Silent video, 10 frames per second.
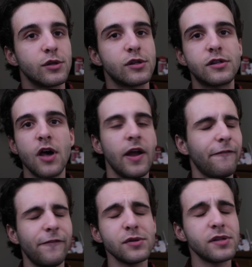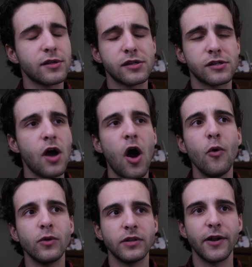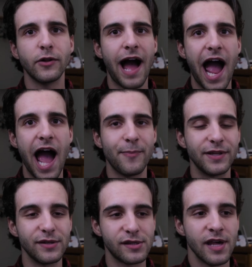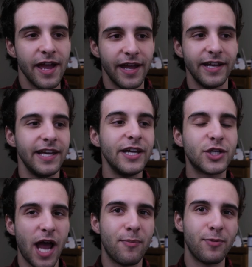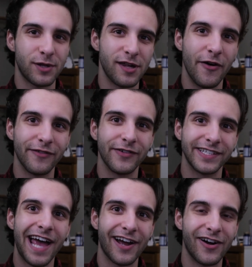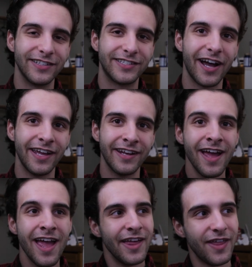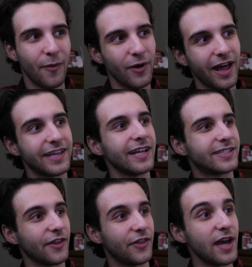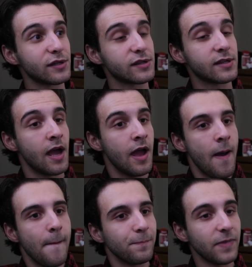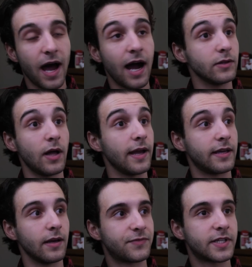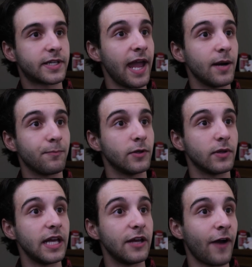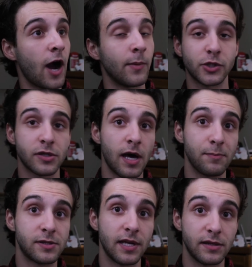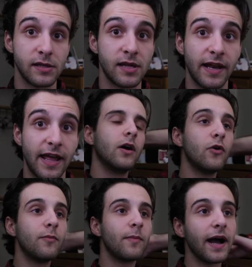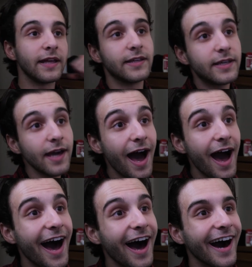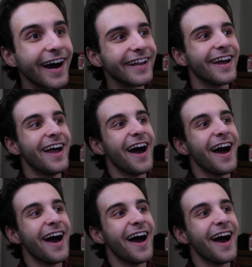So it feels like so little happens in each episode of Attack on Titan that when I get to this, I like can't believe how much substance is in it. Oh my god!